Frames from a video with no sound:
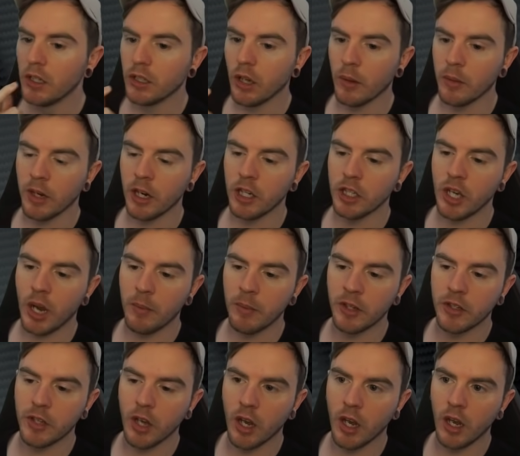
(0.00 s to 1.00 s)
So I'm going to jam
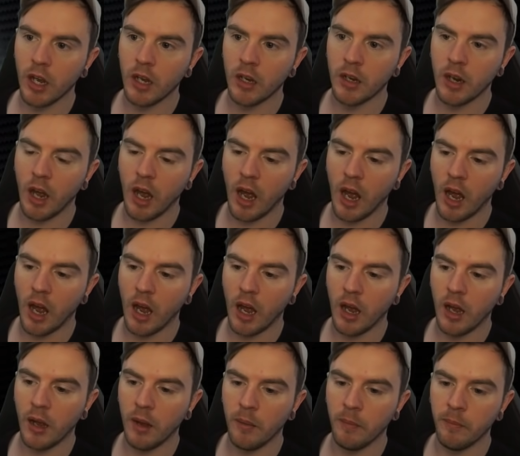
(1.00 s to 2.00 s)
the
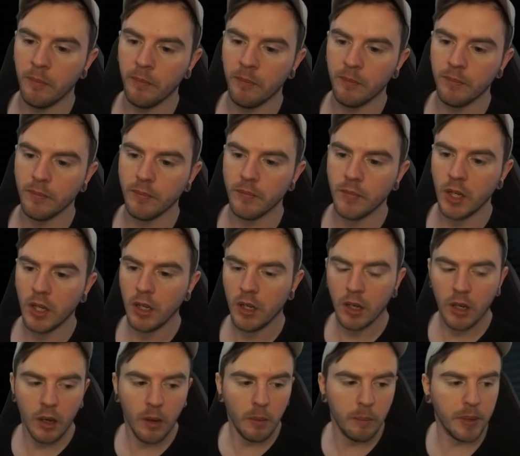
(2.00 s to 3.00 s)
turn.
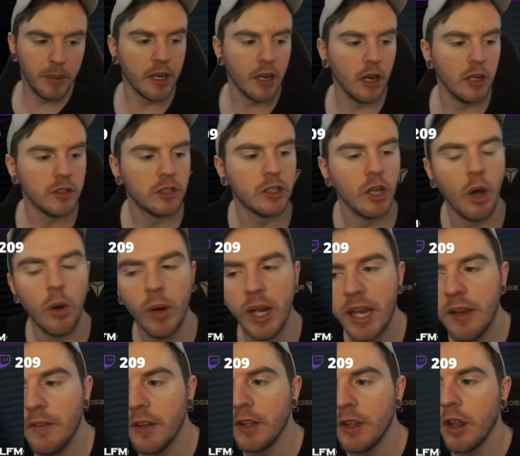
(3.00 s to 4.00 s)
Because, so
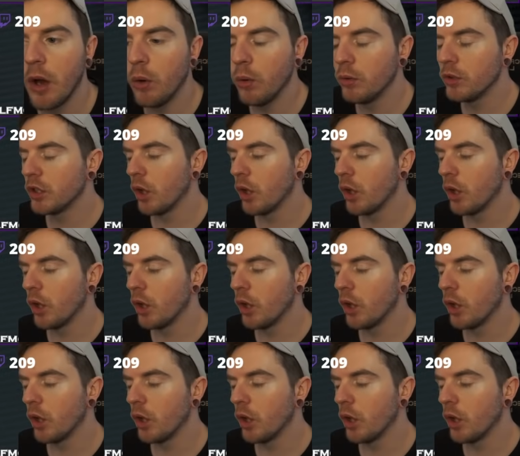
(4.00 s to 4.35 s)
even though...